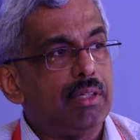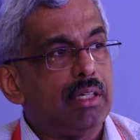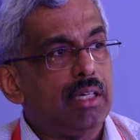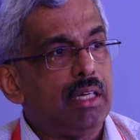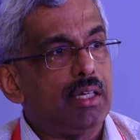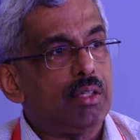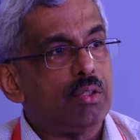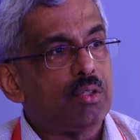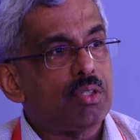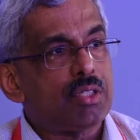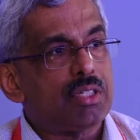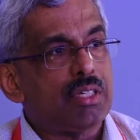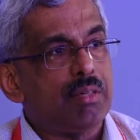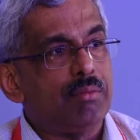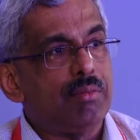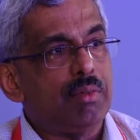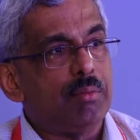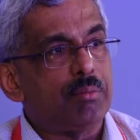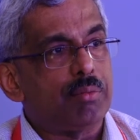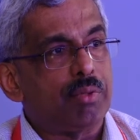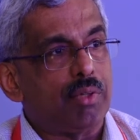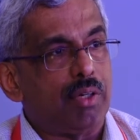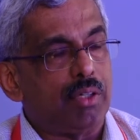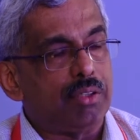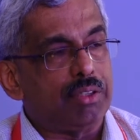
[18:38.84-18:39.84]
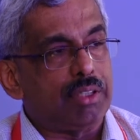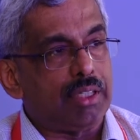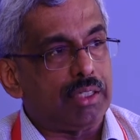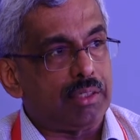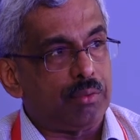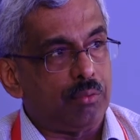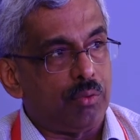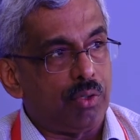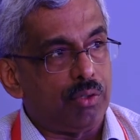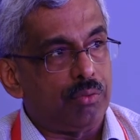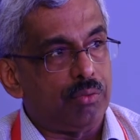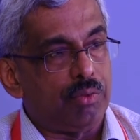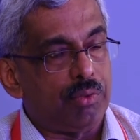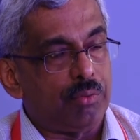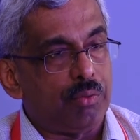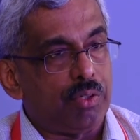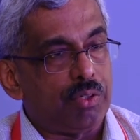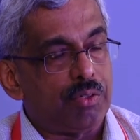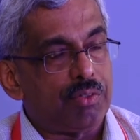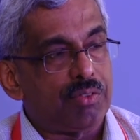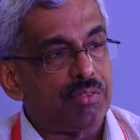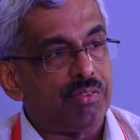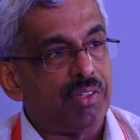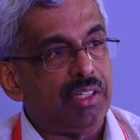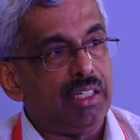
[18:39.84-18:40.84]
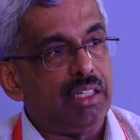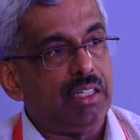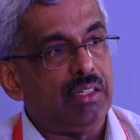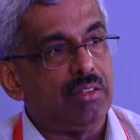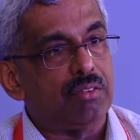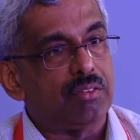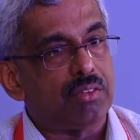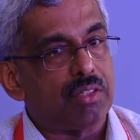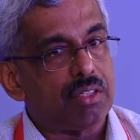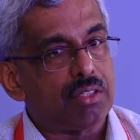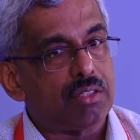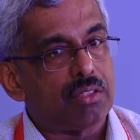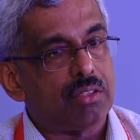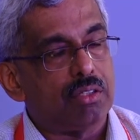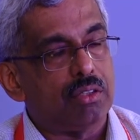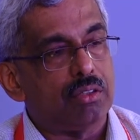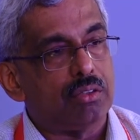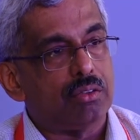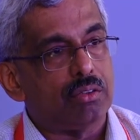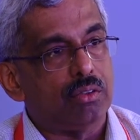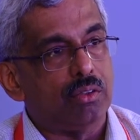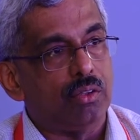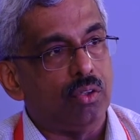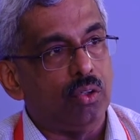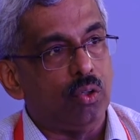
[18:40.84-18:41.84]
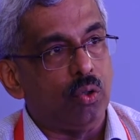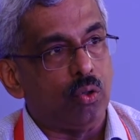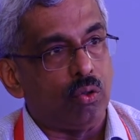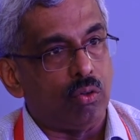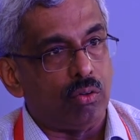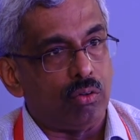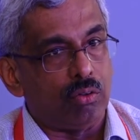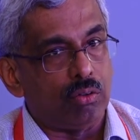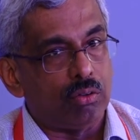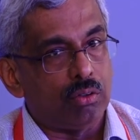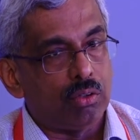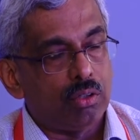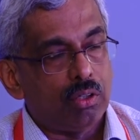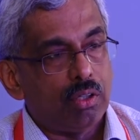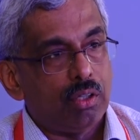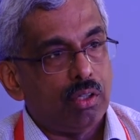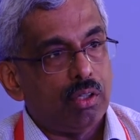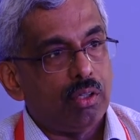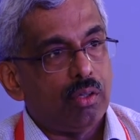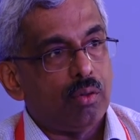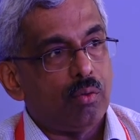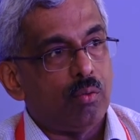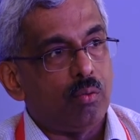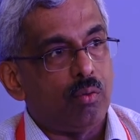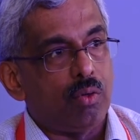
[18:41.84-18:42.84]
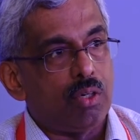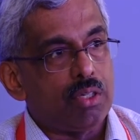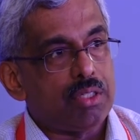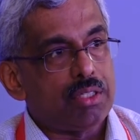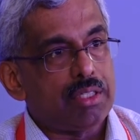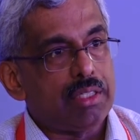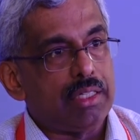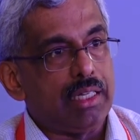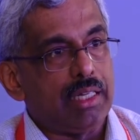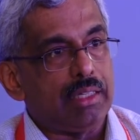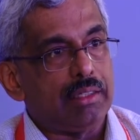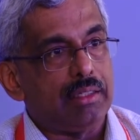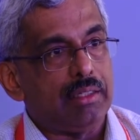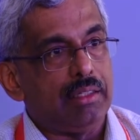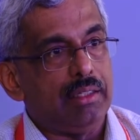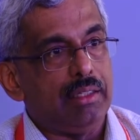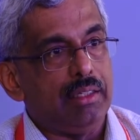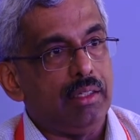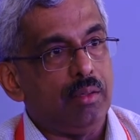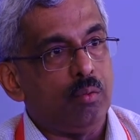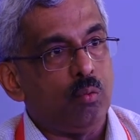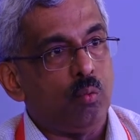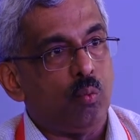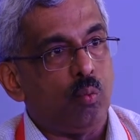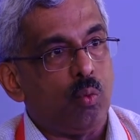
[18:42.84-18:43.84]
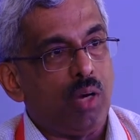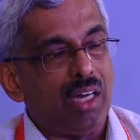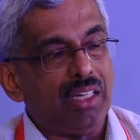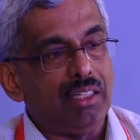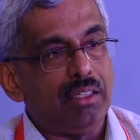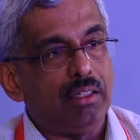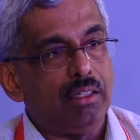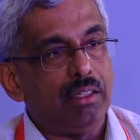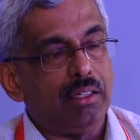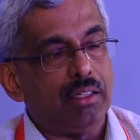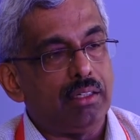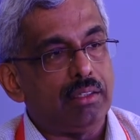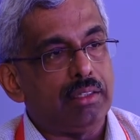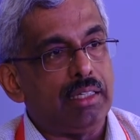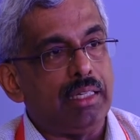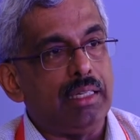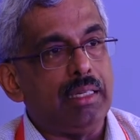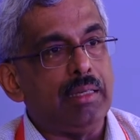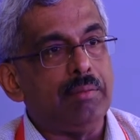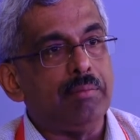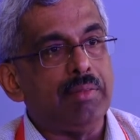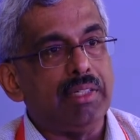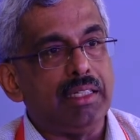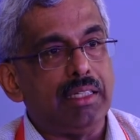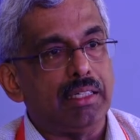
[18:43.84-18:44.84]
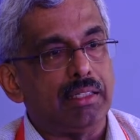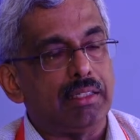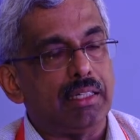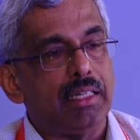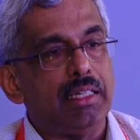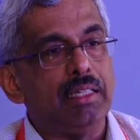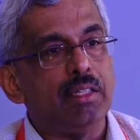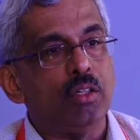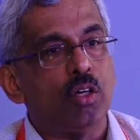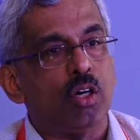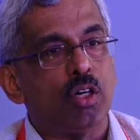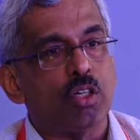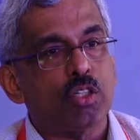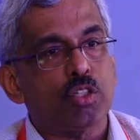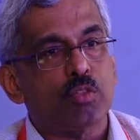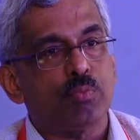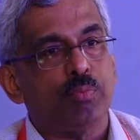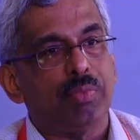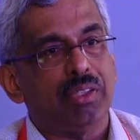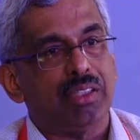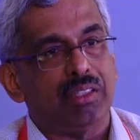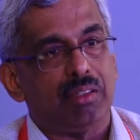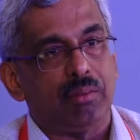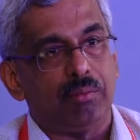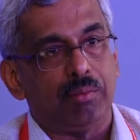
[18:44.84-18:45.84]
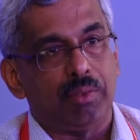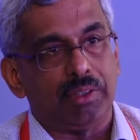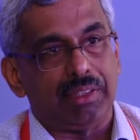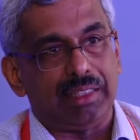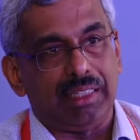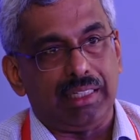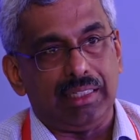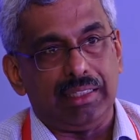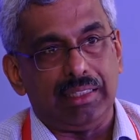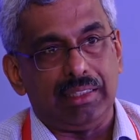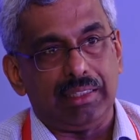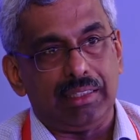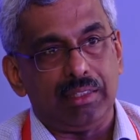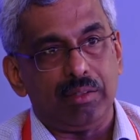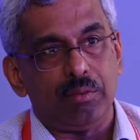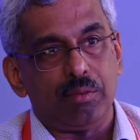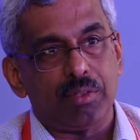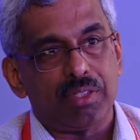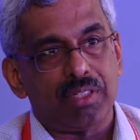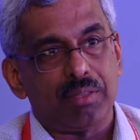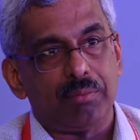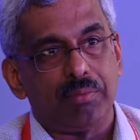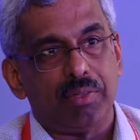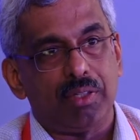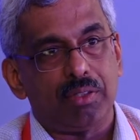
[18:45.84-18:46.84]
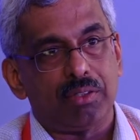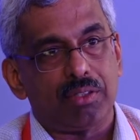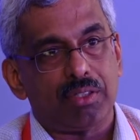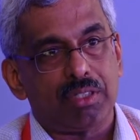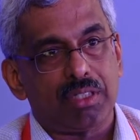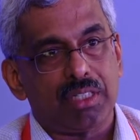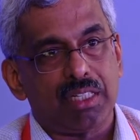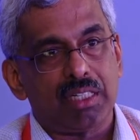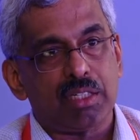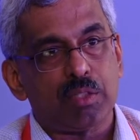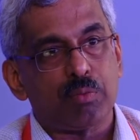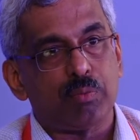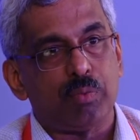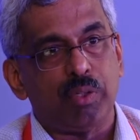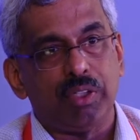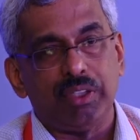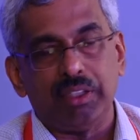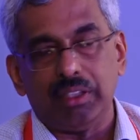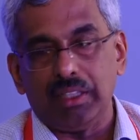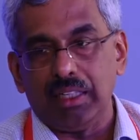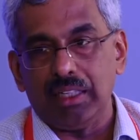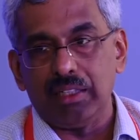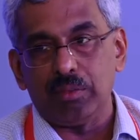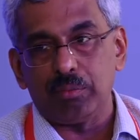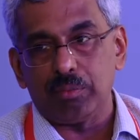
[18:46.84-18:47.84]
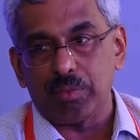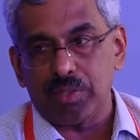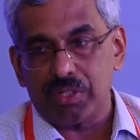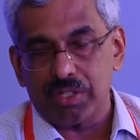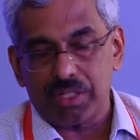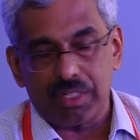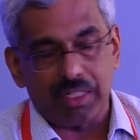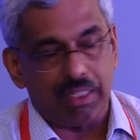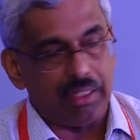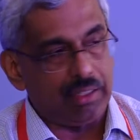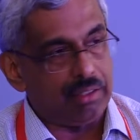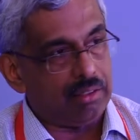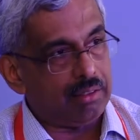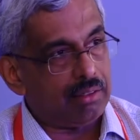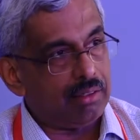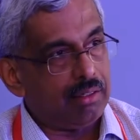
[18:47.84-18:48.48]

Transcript: Nadu STEMI project, what was very interesting to know was that the immediate in-hospital mortality was about 6.8%.